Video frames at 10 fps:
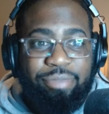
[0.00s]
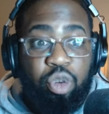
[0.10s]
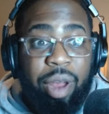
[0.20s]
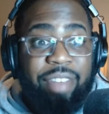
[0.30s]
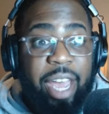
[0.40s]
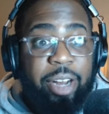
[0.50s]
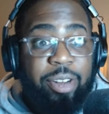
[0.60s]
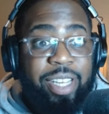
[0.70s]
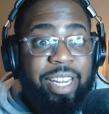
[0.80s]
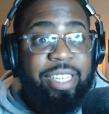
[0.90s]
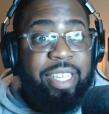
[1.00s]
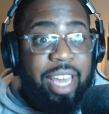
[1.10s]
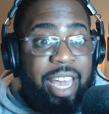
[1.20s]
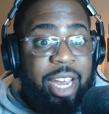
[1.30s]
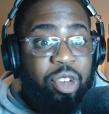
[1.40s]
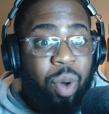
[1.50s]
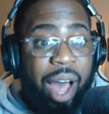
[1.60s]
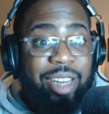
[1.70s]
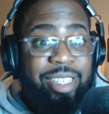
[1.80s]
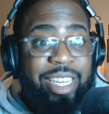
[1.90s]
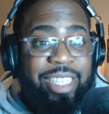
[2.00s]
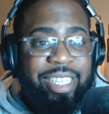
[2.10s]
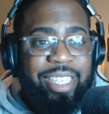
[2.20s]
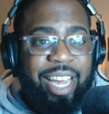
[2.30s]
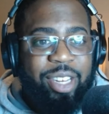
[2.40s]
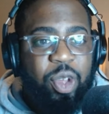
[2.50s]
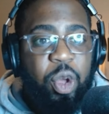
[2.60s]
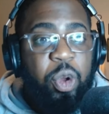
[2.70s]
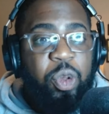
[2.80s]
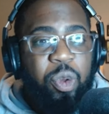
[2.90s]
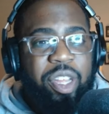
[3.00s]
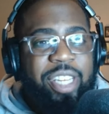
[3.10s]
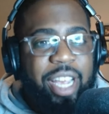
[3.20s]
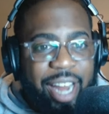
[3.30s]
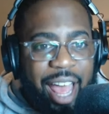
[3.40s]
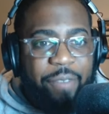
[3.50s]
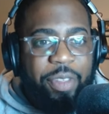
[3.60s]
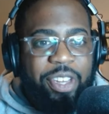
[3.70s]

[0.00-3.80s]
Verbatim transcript: TreVeyon Henderson is key to Ohio State's success during the second half of the